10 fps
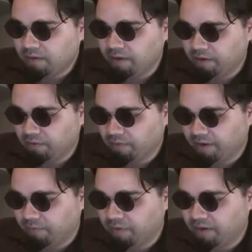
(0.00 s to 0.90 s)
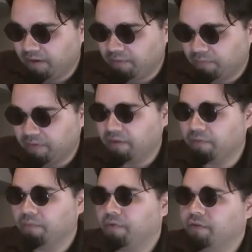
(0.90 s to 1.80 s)
you know, like when
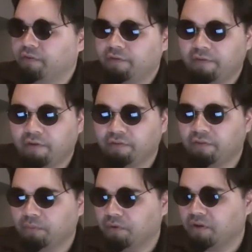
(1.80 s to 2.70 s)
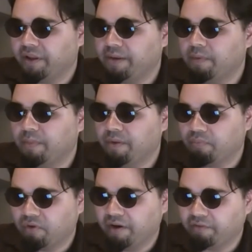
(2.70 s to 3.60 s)
conservative Christians will claim to be
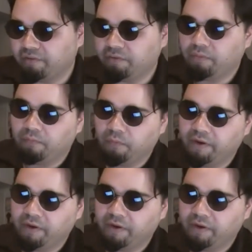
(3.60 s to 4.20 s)
oppressed